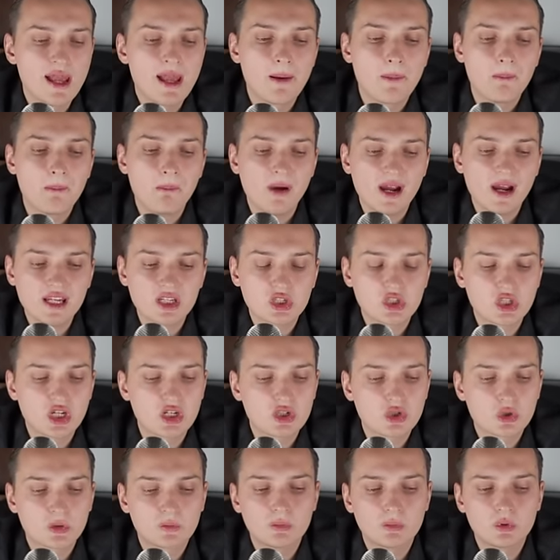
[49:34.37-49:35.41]
Base chain
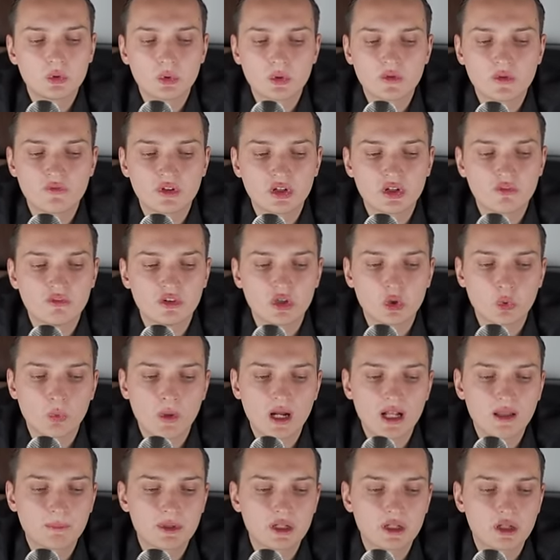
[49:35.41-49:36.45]
should be doing very very well
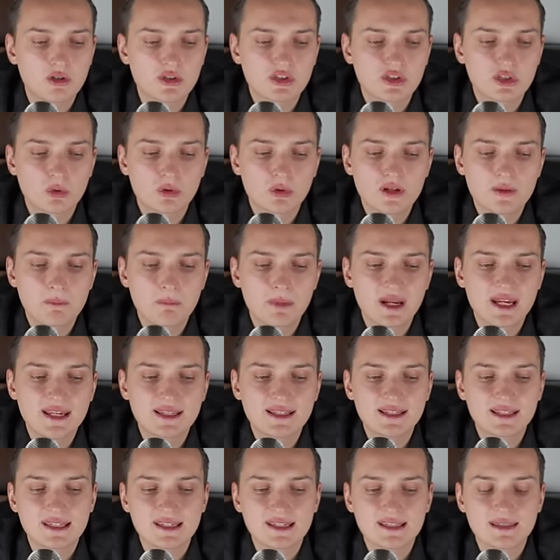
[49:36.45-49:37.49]
because
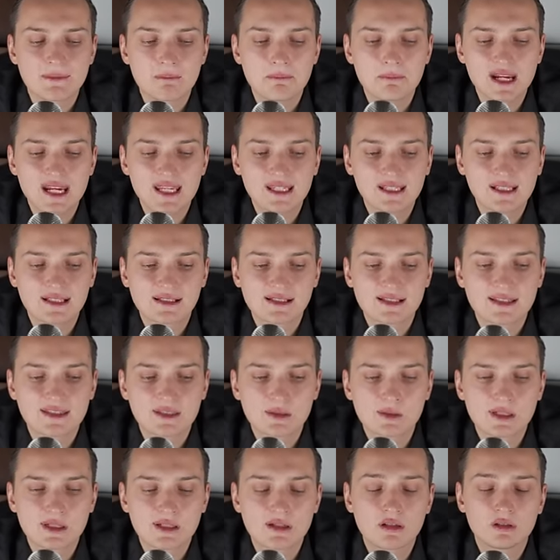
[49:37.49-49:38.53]
Coinbase is the main
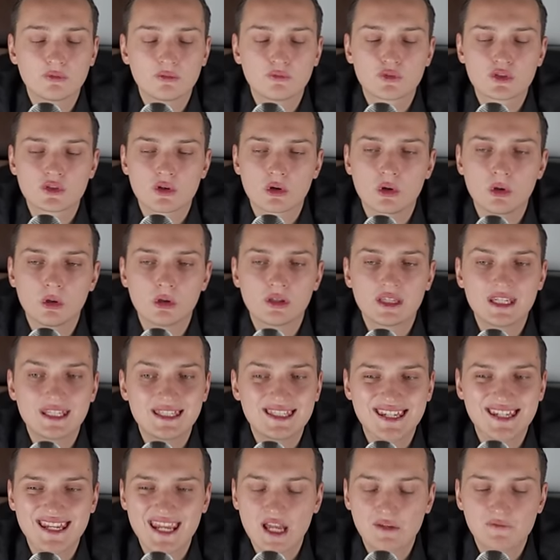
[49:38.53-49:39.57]
custodial for all the
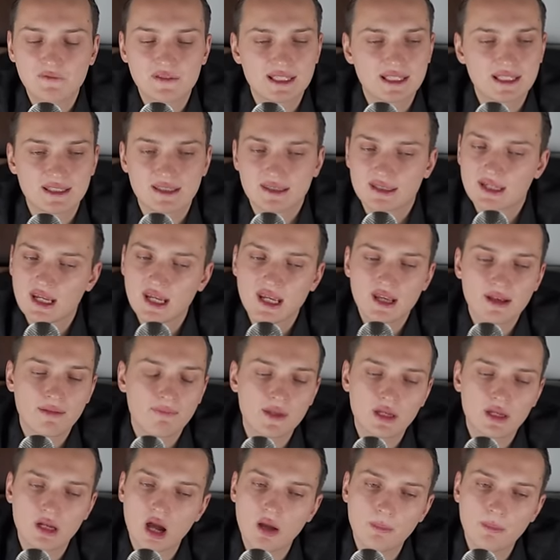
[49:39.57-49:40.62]
ETFs and the
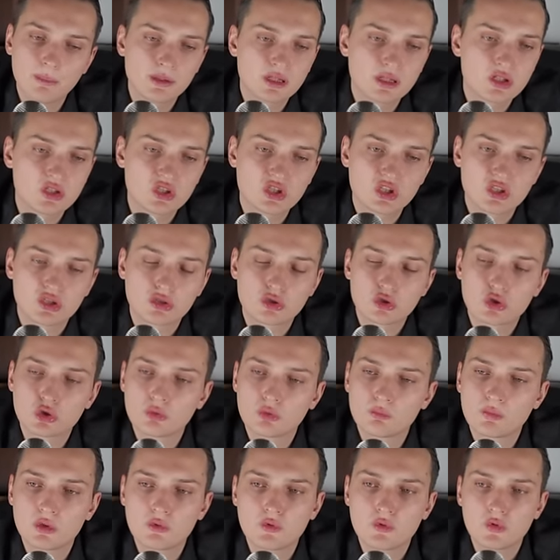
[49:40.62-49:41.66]
company just should be
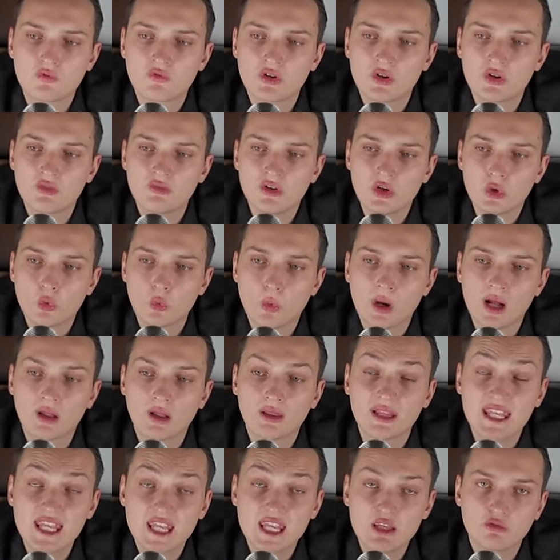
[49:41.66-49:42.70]
doing very very well
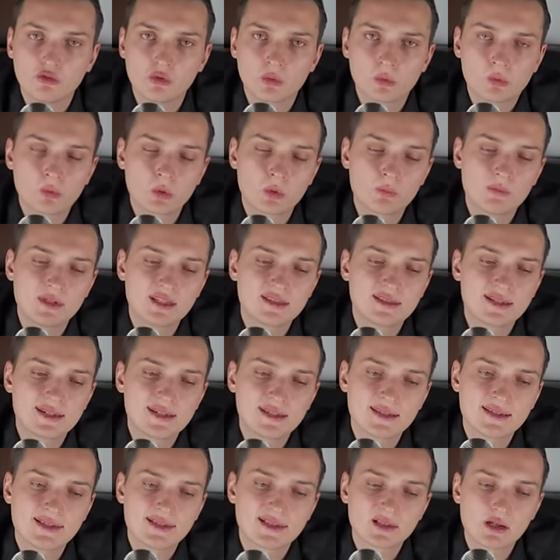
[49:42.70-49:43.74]
if we would be seeing
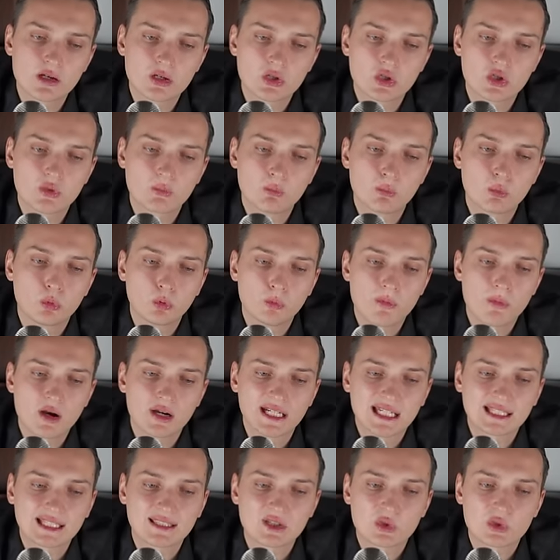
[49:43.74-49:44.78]
this larger bull
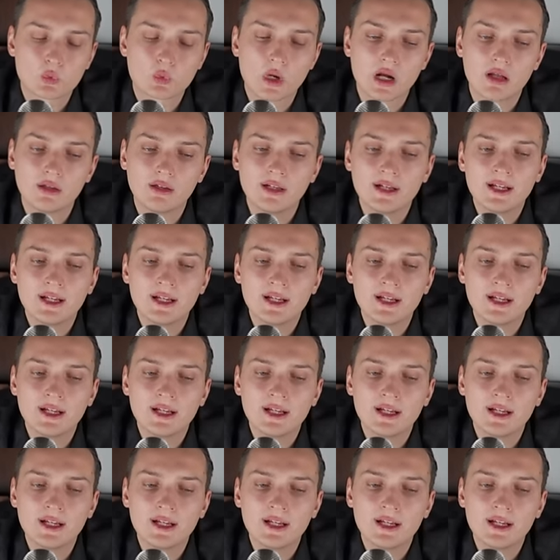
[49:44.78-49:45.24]
market as well